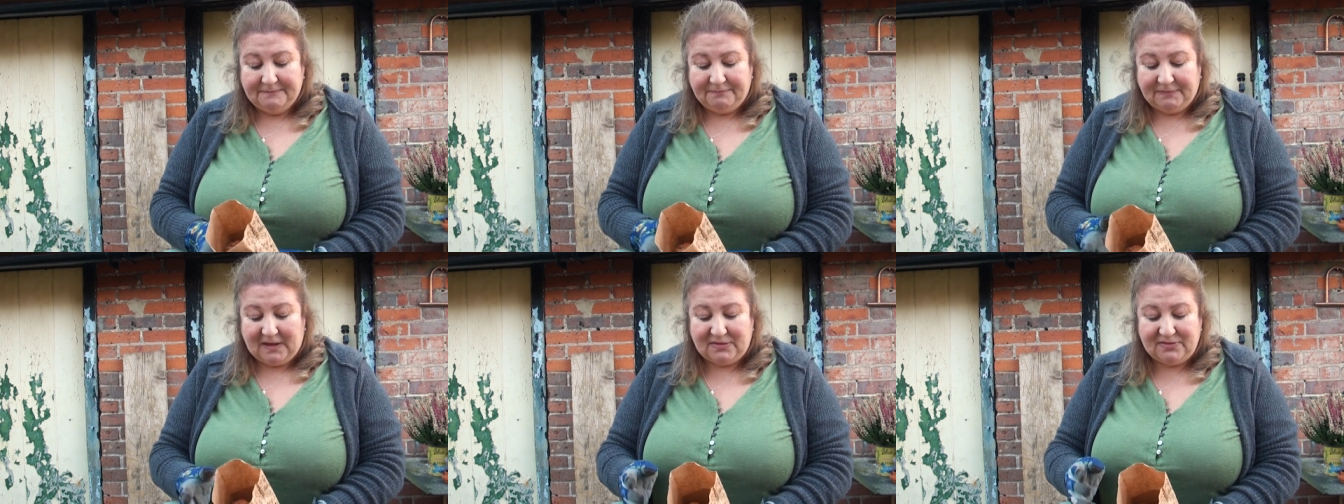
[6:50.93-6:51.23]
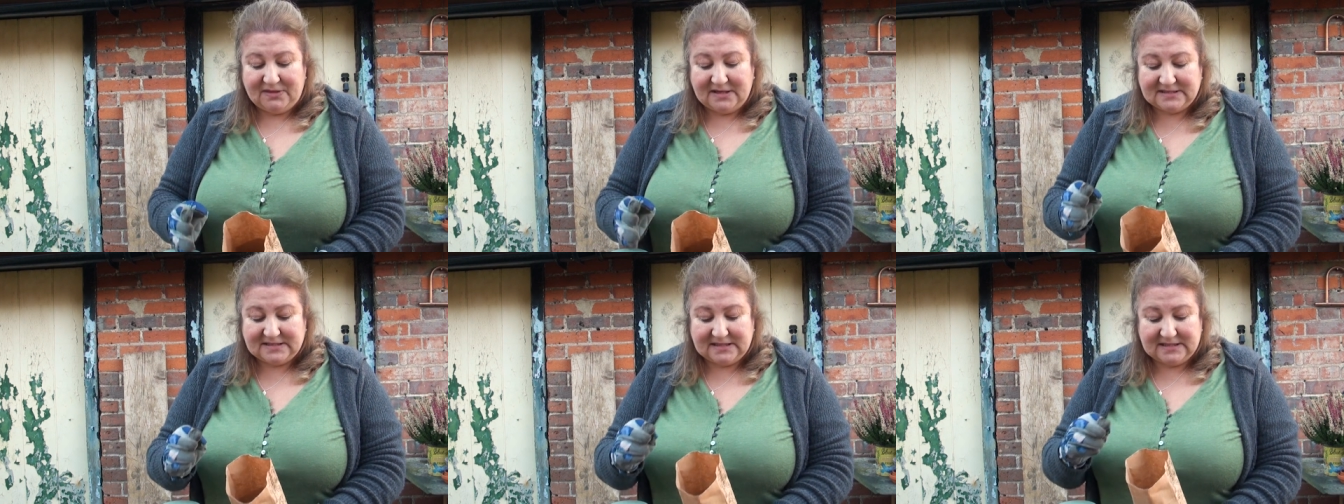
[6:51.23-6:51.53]

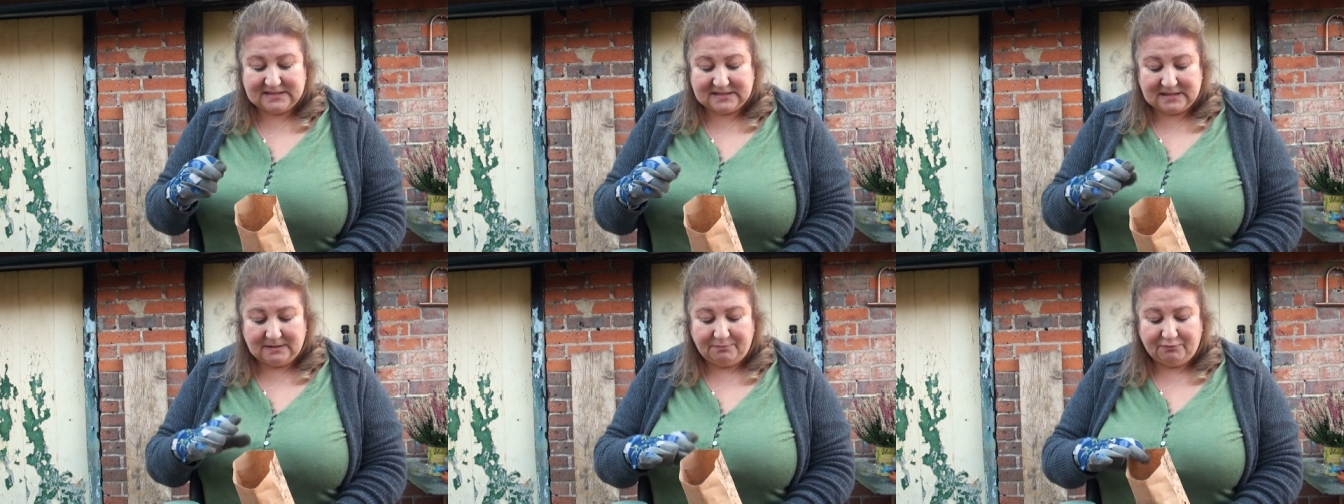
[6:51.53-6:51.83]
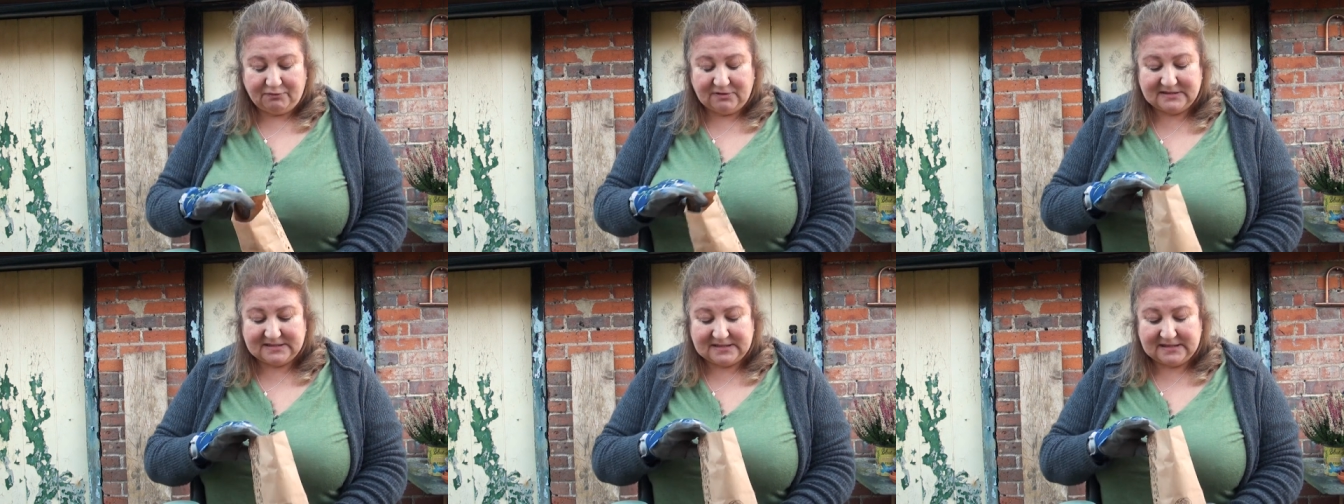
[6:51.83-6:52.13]
and this is the
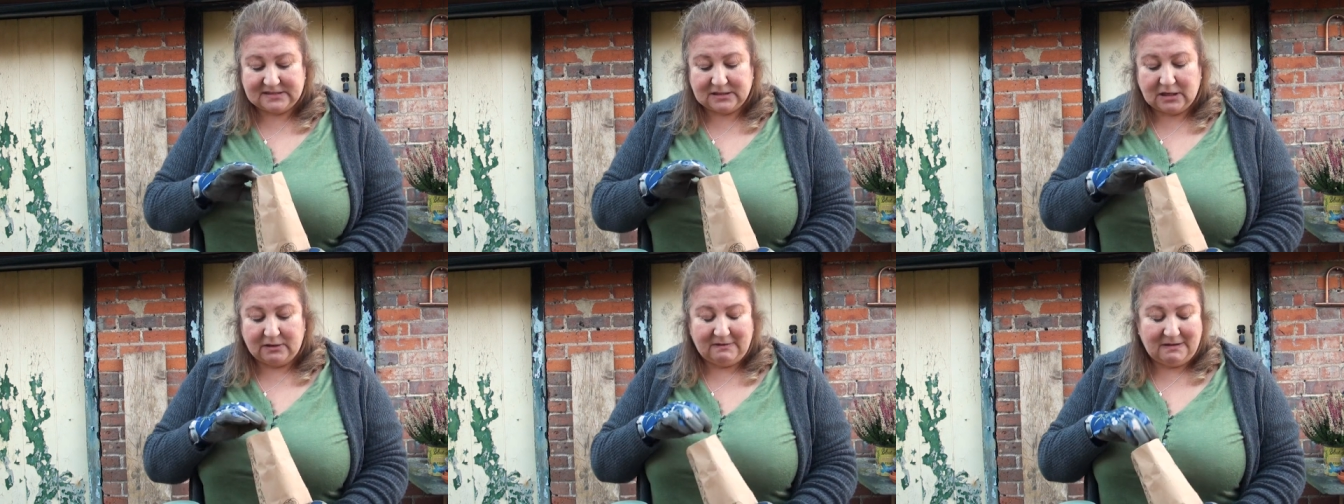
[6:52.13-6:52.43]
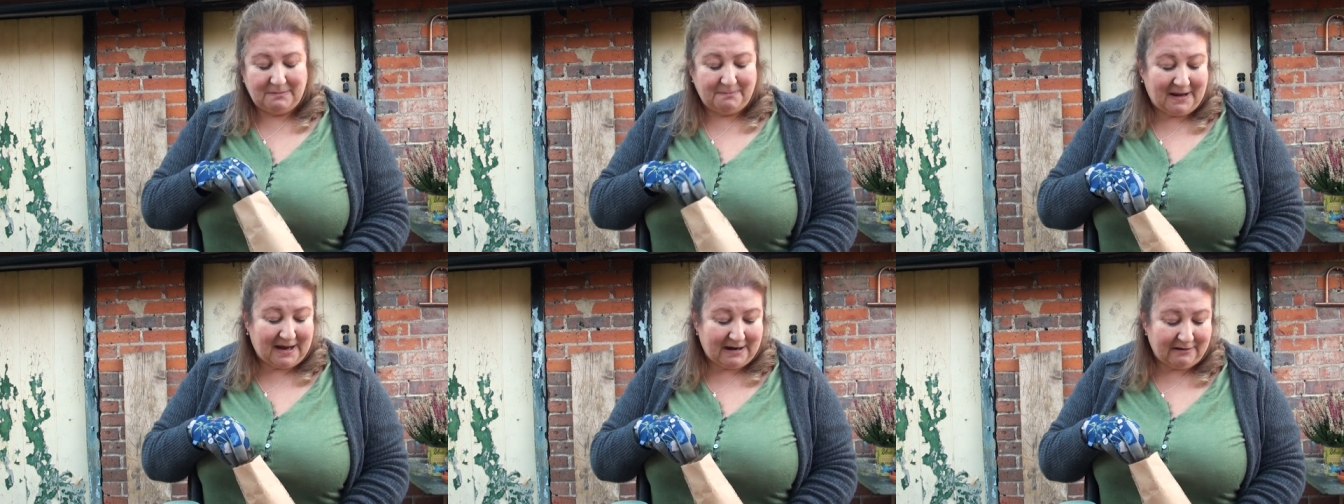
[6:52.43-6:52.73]
Princess
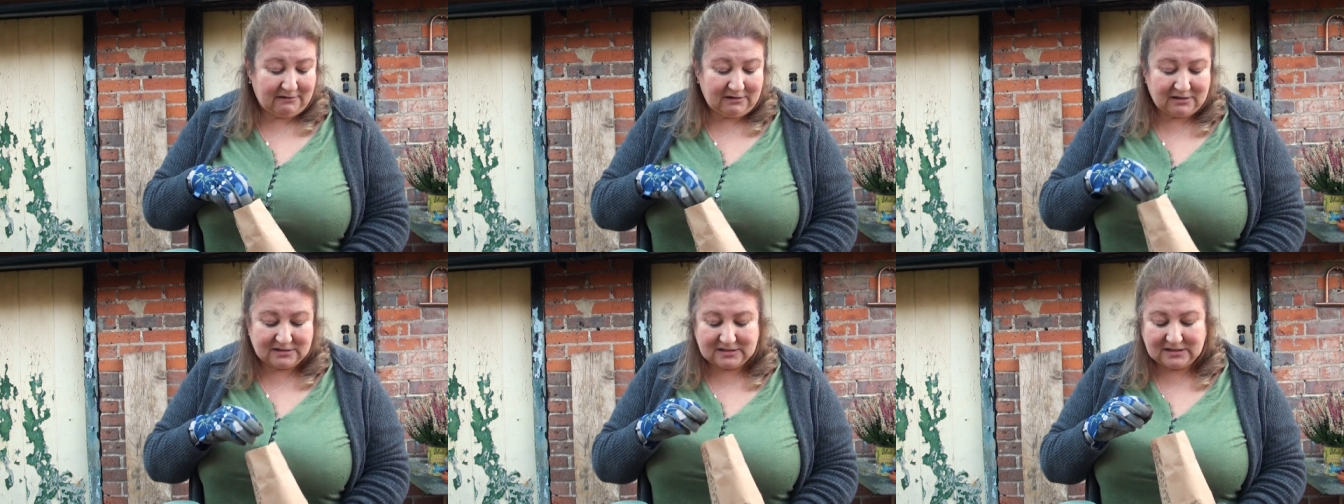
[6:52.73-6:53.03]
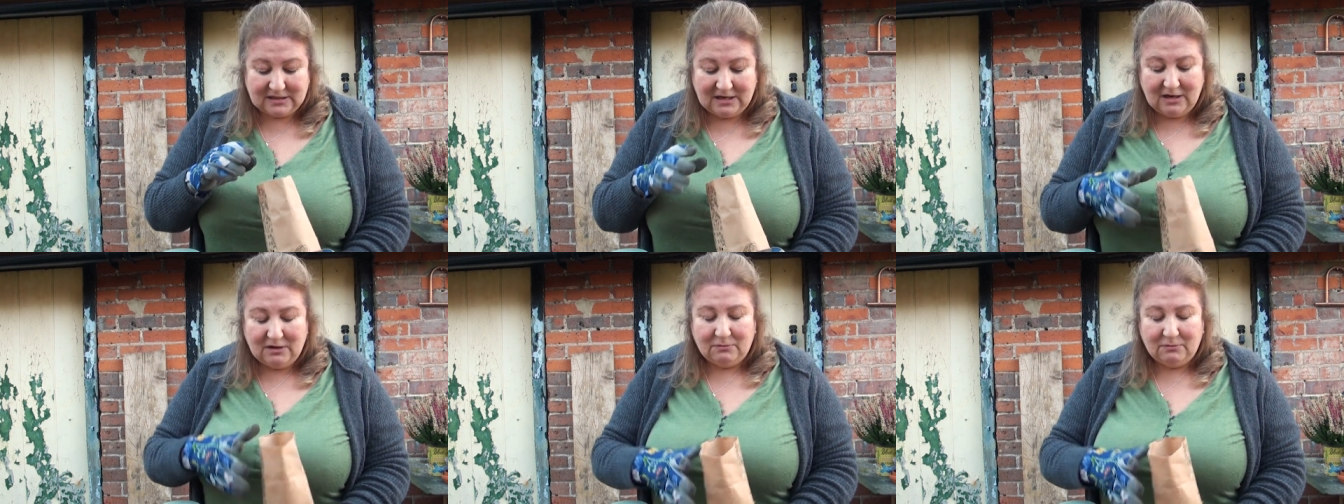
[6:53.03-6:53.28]
Irene Parrot